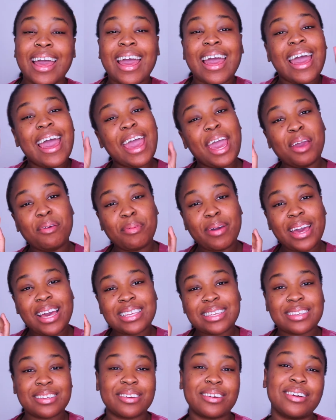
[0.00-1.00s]
Hey
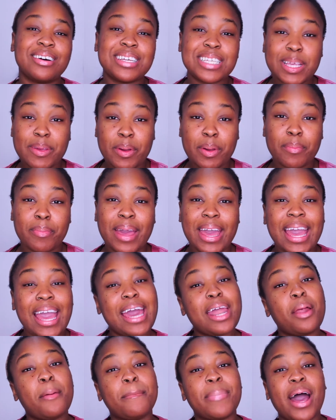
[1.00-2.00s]
babes, the girls are bae
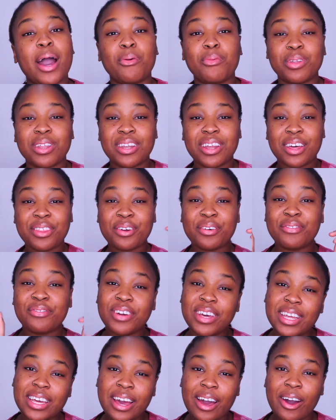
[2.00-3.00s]
and I'm back with another
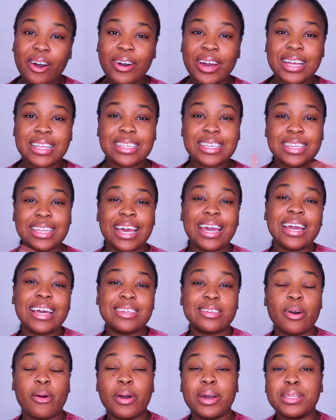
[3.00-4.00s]
video, and today is
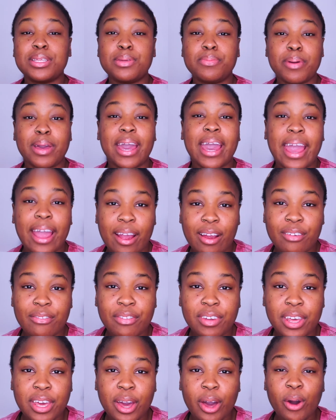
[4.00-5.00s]
going to be a hair
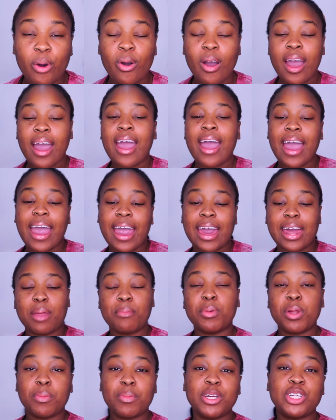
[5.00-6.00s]
video, and I'm
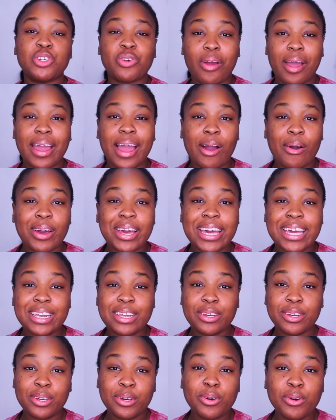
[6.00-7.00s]
going to be trying out a
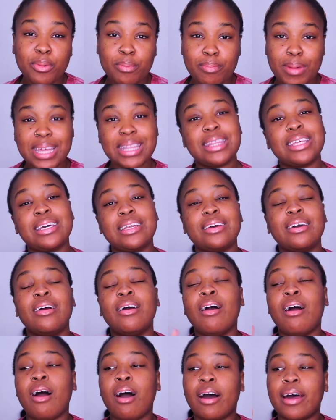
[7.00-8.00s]
new method
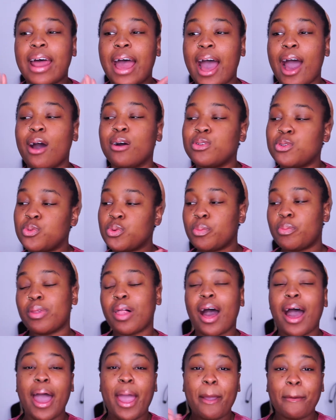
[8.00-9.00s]
on how to
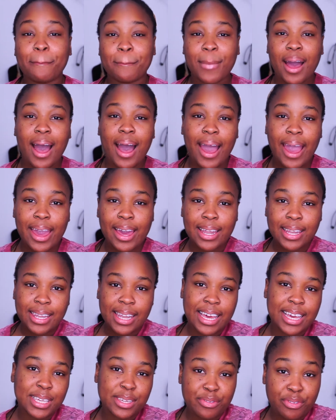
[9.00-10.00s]
apply my
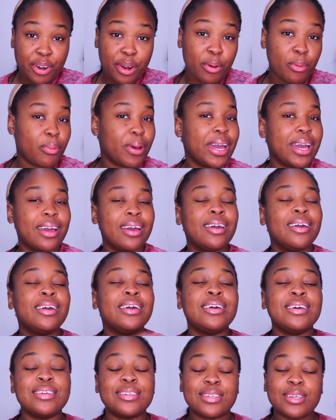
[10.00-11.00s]
lace front wig.
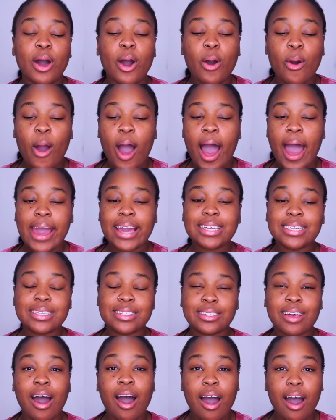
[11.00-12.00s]
So I
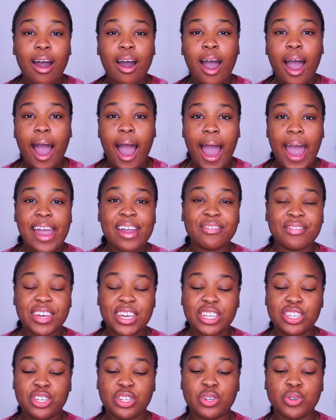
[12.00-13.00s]
saw
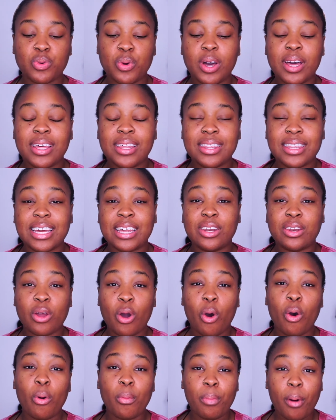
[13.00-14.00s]
Ivy do the
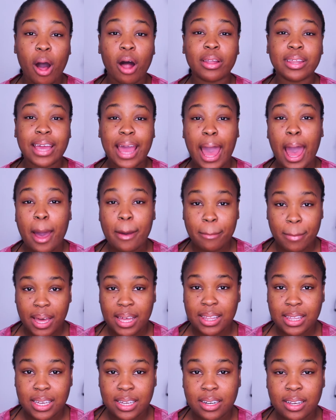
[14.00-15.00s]
no bald cap
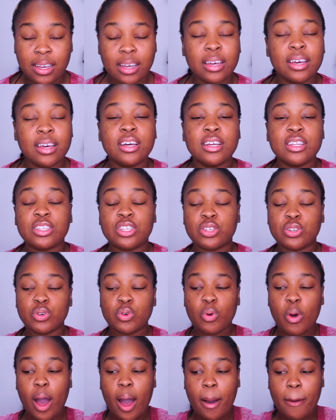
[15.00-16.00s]
method
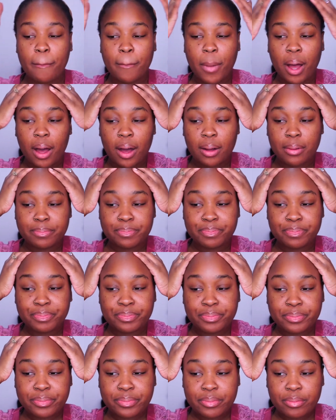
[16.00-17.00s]
to um, um,
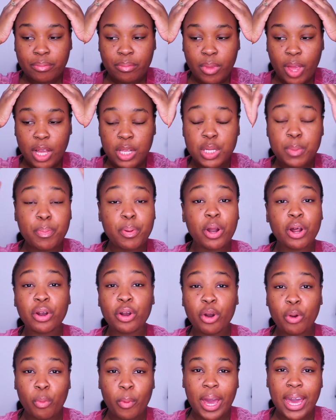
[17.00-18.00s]
to put on
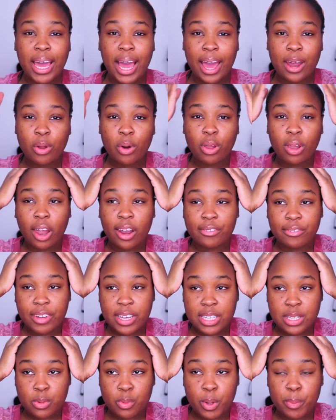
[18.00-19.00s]
her wig. I know a lot of
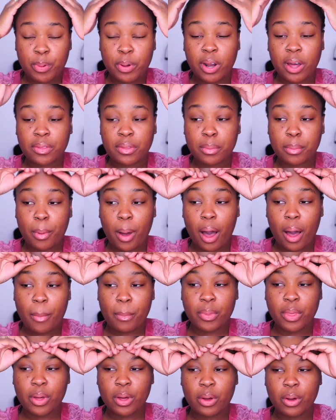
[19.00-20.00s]
us, we put on the,
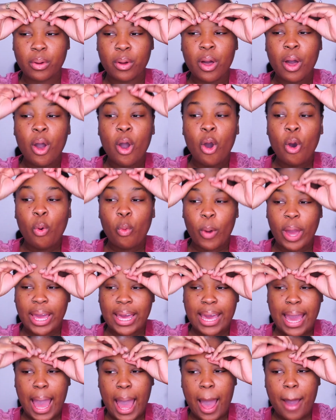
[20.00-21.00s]
um, the wig
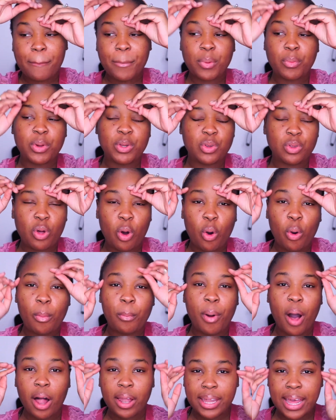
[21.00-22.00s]
cap and we do the whole
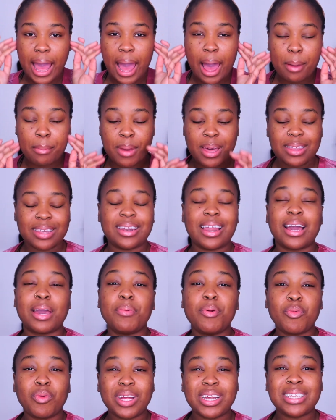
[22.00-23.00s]
bald cap method. That can
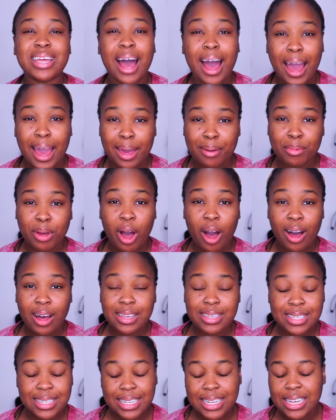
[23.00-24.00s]
be really time
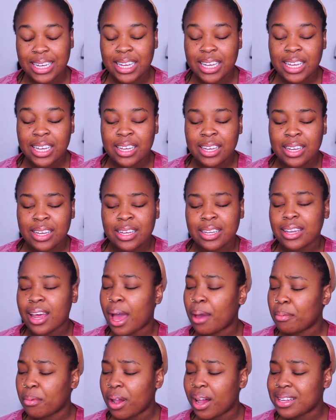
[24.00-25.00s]
costly.
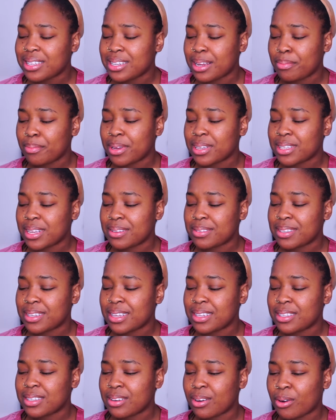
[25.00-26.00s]
Time costly, that makes
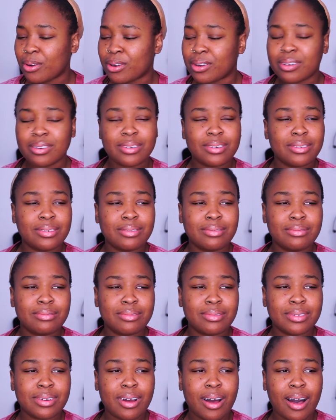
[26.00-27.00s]
sense? Or
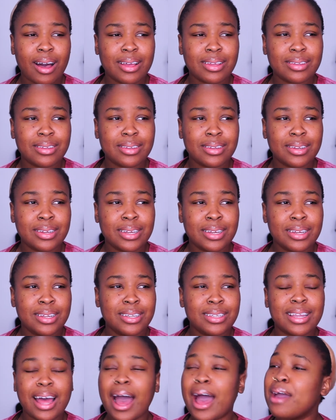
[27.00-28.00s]
Time
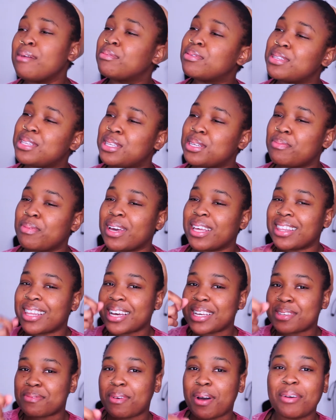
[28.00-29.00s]
consuming. Time consuming.
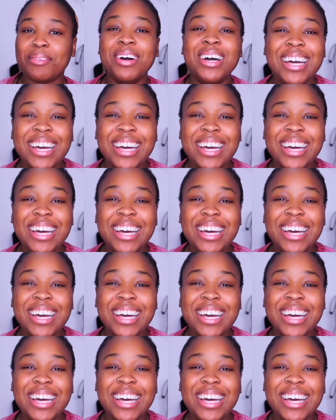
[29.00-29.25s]
Thanks, mom.